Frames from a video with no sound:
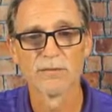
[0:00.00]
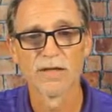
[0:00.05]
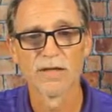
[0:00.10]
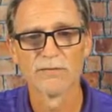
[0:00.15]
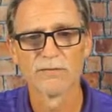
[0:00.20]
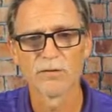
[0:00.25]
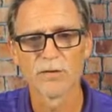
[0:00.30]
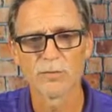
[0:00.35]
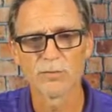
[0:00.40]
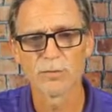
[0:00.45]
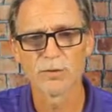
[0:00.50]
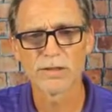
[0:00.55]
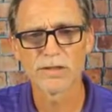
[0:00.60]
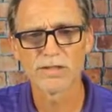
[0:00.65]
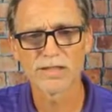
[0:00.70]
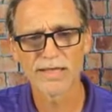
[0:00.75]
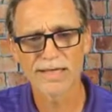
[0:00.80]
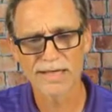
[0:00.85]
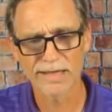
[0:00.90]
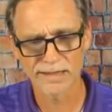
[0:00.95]
For the
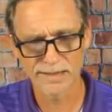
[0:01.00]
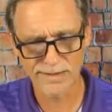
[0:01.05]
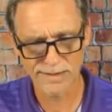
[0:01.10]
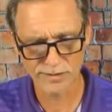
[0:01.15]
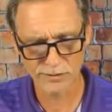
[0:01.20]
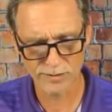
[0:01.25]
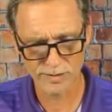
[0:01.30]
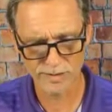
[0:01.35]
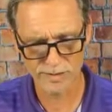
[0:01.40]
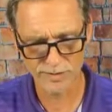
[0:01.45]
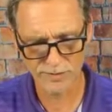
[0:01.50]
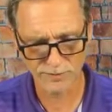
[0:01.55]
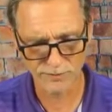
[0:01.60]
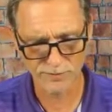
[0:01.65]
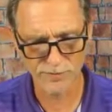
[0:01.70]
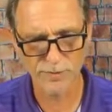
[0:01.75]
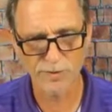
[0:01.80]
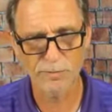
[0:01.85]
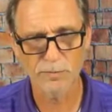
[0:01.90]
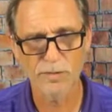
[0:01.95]
preset, I could enter in another
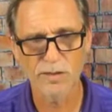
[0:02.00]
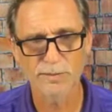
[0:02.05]
variable.